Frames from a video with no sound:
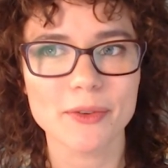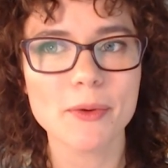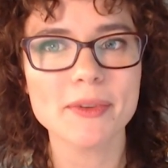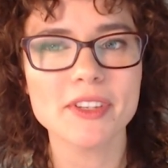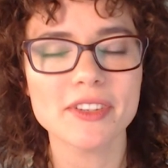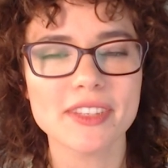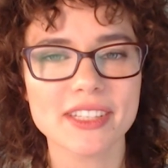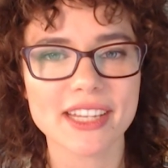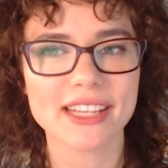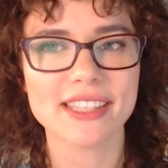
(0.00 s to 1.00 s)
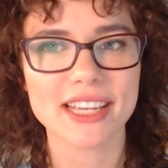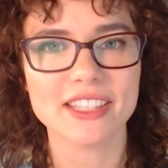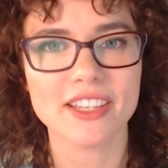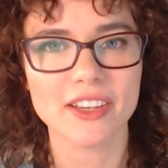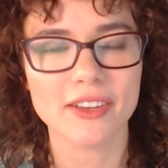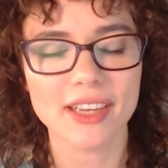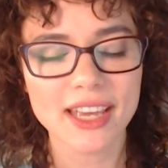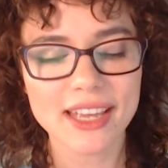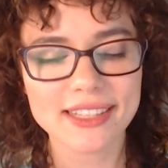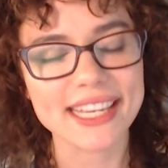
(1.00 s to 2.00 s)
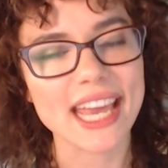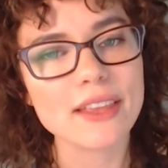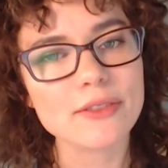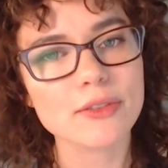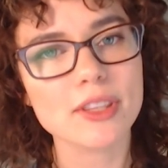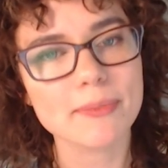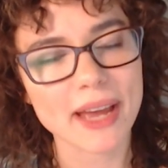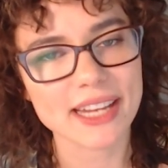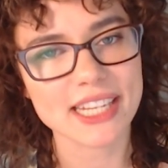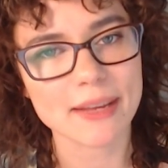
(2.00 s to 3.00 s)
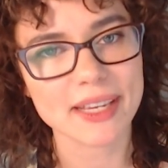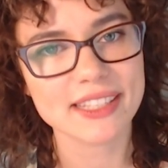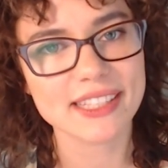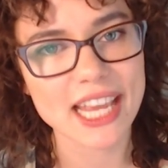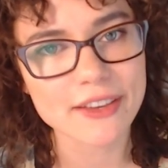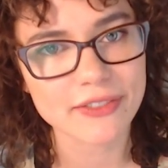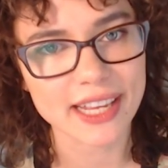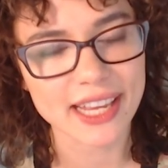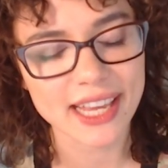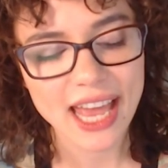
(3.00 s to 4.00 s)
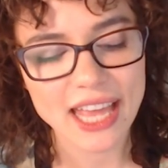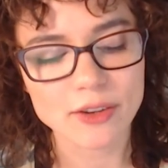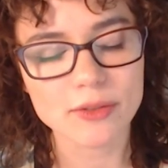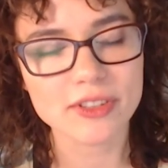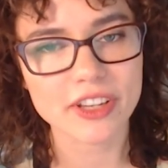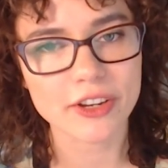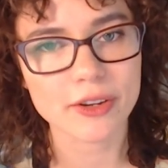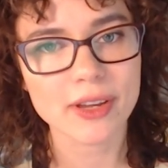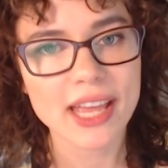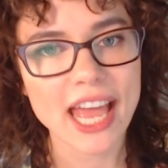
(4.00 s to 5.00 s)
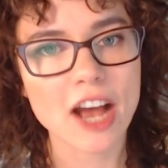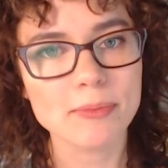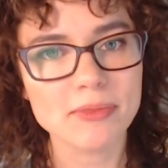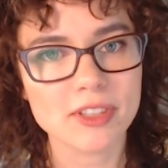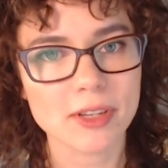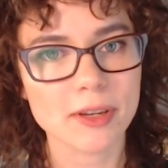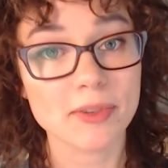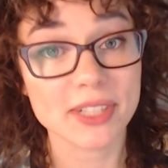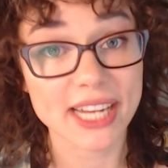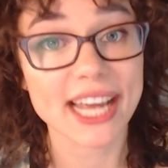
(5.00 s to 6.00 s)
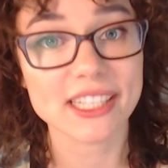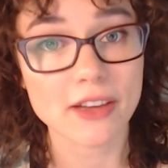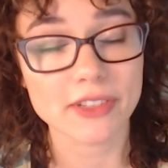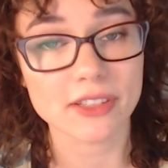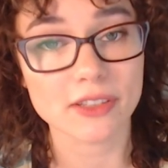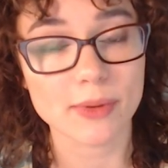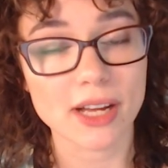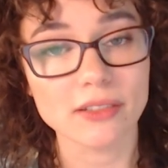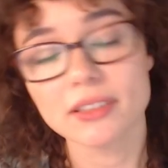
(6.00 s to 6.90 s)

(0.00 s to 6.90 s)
What would you suggest they do to get through the pandemic safely and also help to protect others as well?